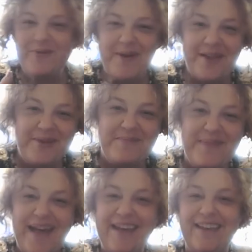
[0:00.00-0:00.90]
welcome
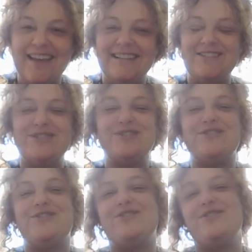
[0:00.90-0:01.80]
back,
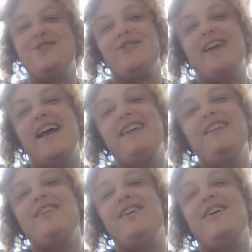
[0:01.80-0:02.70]
Cancers, to your
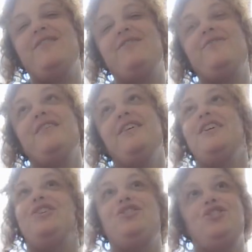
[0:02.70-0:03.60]
end
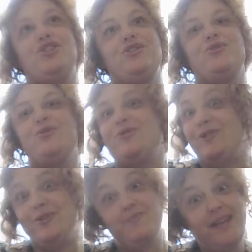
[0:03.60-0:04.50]
of June
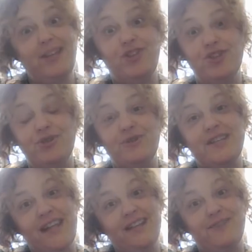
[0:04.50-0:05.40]
or your mid-June
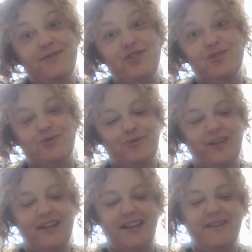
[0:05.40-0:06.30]
to end of June
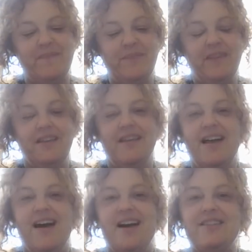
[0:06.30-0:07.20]
reading.
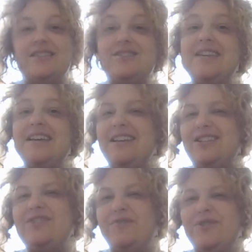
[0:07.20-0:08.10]
This will take you
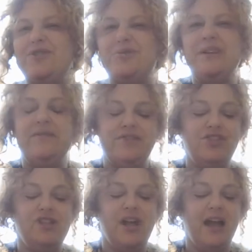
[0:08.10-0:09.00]
into the first week of
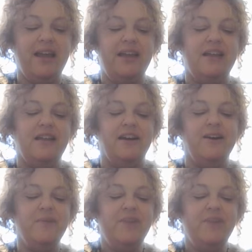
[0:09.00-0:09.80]
July here